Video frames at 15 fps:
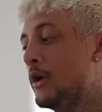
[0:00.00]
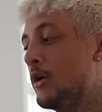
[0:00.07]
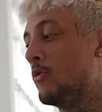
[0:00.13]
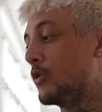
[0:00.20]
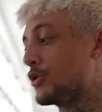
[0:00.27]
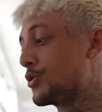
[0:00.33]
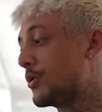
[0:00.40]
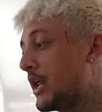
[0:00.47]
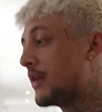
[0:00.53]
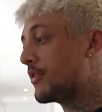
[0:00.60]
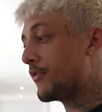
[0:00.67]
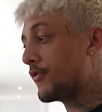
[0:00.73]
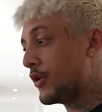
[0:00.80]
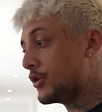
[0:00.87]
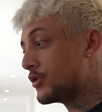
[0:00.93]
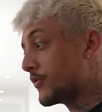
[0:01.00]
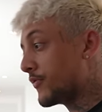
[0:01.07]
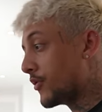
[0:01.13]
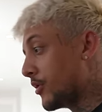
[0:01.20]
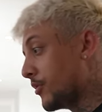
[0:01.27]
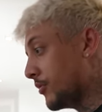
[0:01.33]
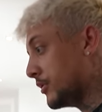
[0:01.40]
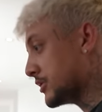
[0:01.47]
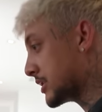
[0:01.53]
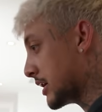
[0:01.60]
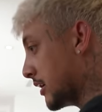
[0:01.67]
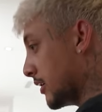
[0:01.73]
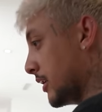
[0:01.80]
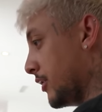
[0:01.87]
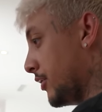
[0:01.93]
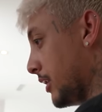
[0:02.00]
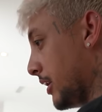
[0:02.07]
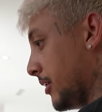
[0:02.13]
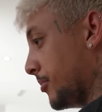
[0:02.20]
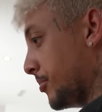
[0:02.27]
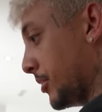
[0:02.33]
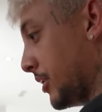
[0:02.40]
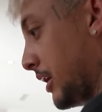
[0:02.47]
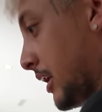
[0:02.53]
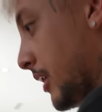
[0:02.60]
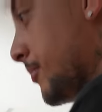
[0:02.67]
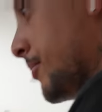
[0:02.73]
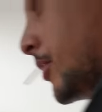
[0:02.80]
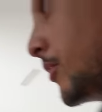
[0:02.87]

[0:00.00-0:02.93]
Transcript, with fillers: which we already have the furniture for. We just gotta literally put it in, but